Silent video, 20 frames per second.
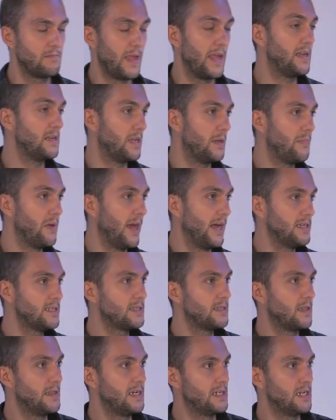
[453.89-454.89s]
and APIs
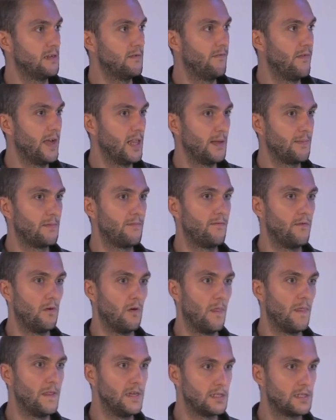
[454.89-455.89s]
that are developed for
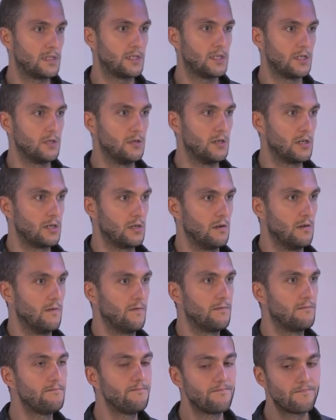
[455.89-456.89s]
this sort
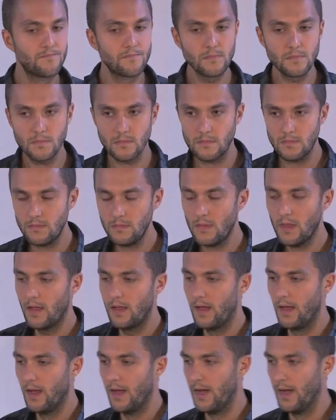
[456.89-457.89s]
of
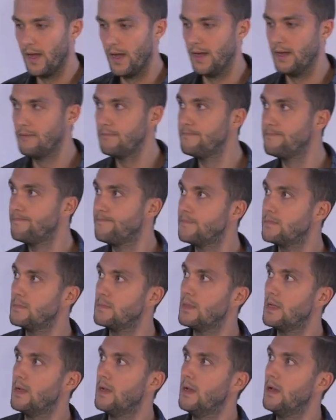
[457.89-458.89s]
uh,
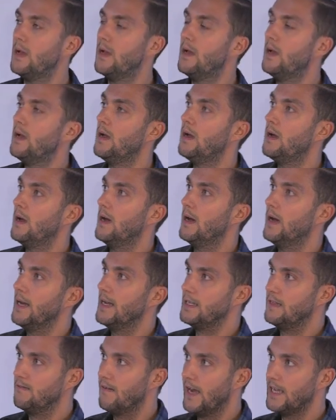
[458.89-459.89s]
uh,
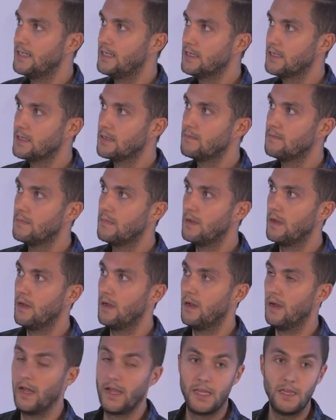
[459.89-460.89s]
devices.
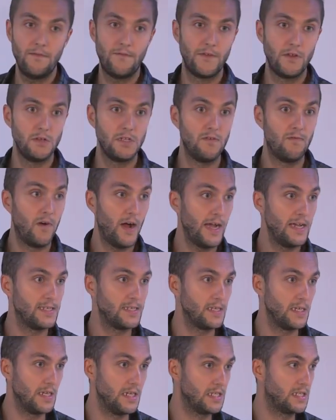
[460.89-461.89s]
Uh, if your
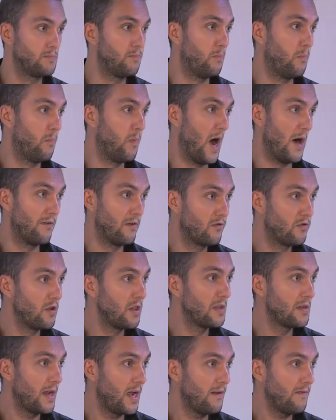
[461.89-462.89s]
device is
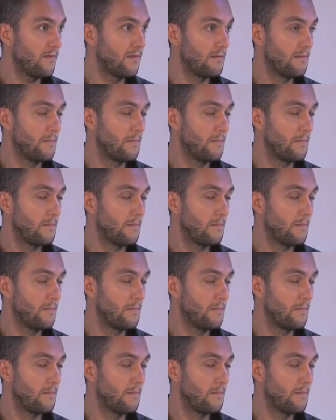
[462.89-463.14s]
powerful enough